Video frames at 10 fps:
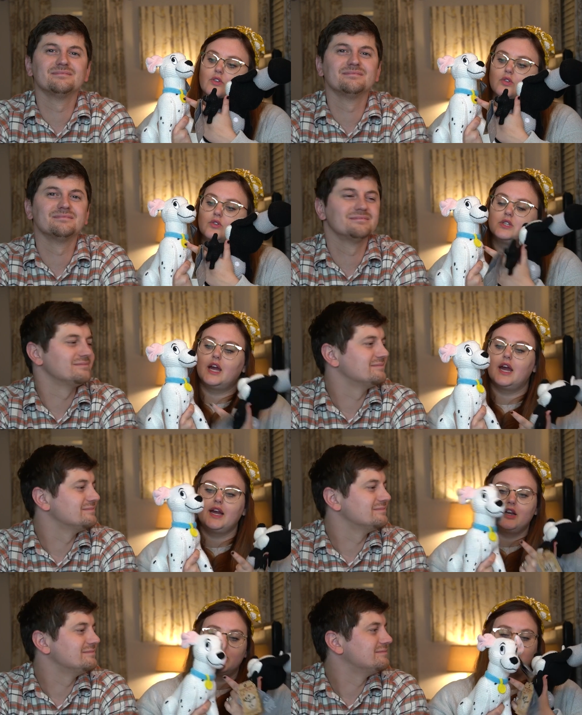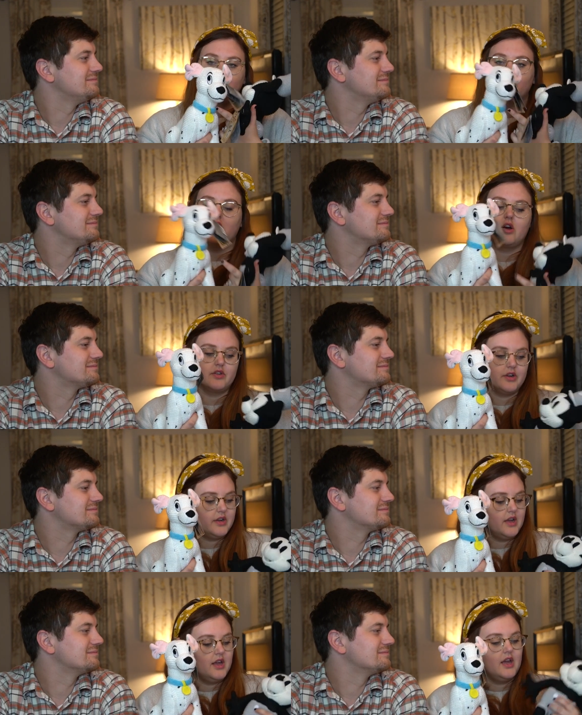Speaker 1: little tag and her blue
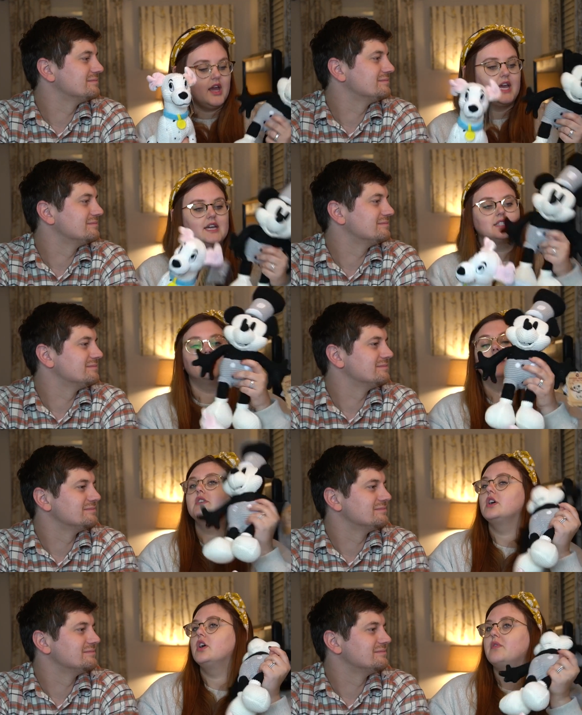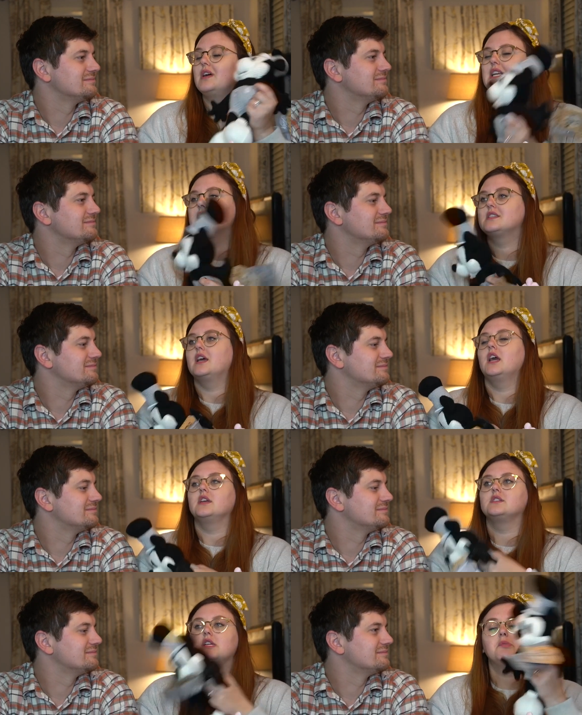collar. And I never know if I need to
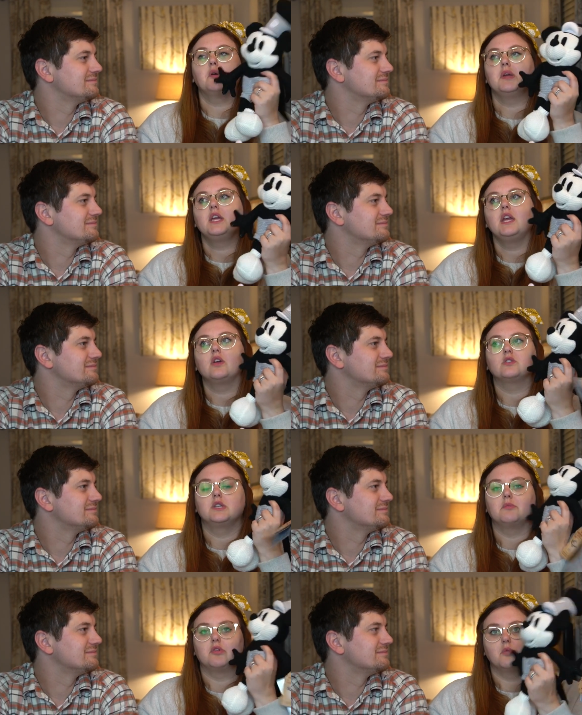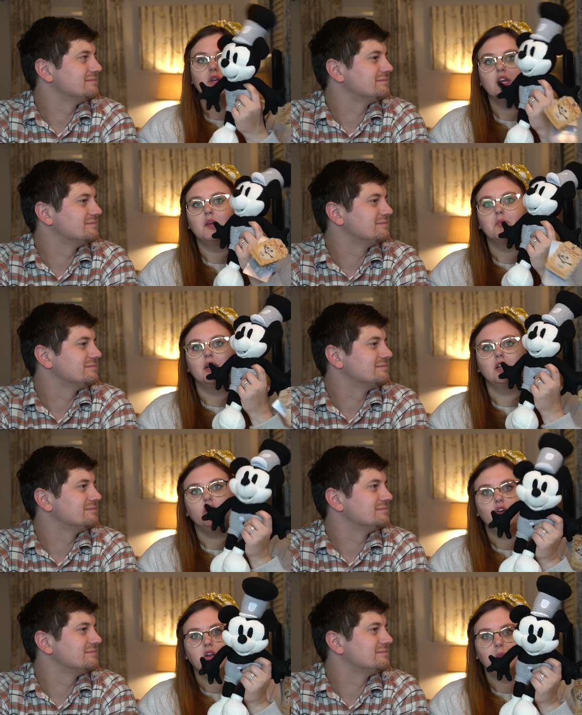say Steamboat Mickey or Steamboat Willie,
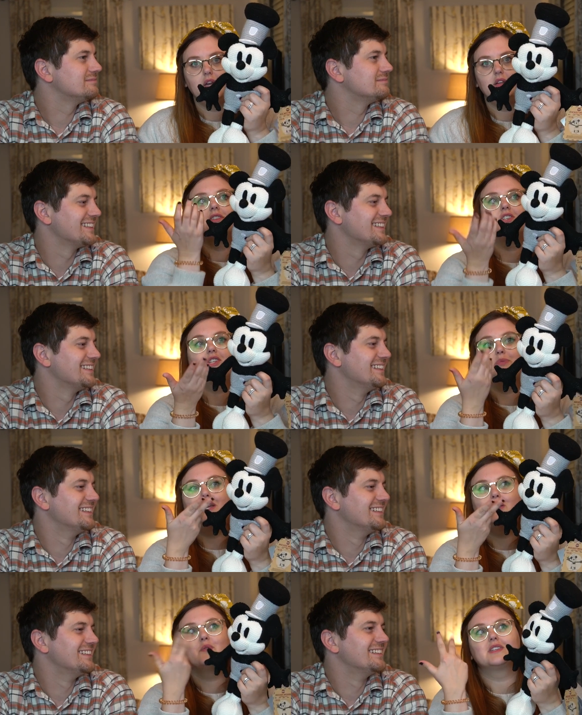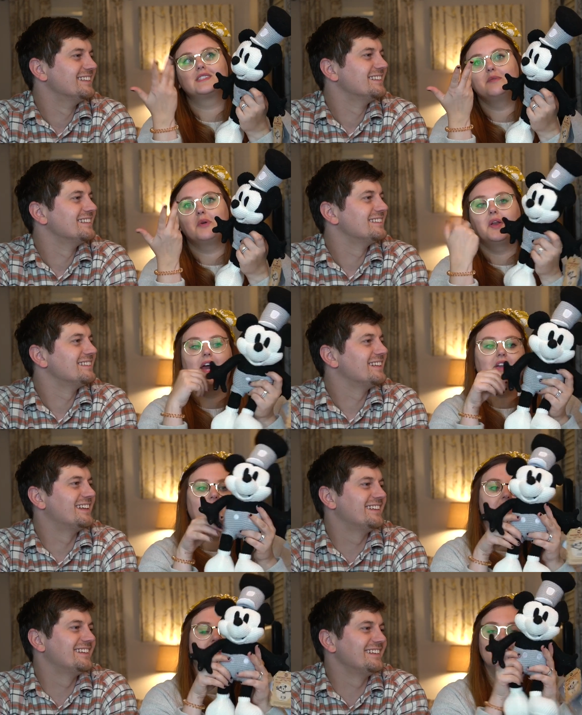but you know what I mean. It's just Mickey with a steamboat hat on